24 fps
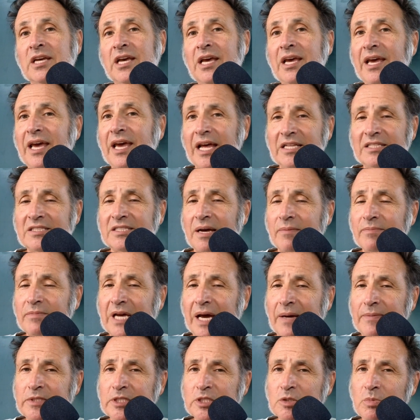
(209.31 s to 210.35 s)
And
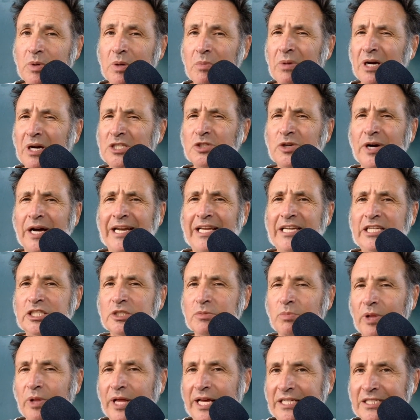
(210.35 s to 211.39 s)
sometimes it's been by trying to
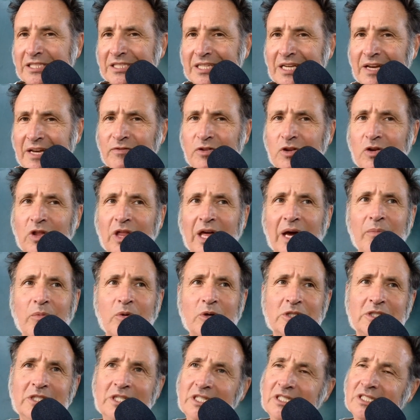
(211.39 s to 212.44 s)
explain stuff to them or
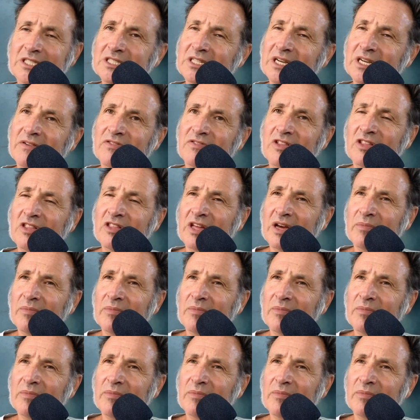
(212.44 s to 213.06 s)
teach stuff to them.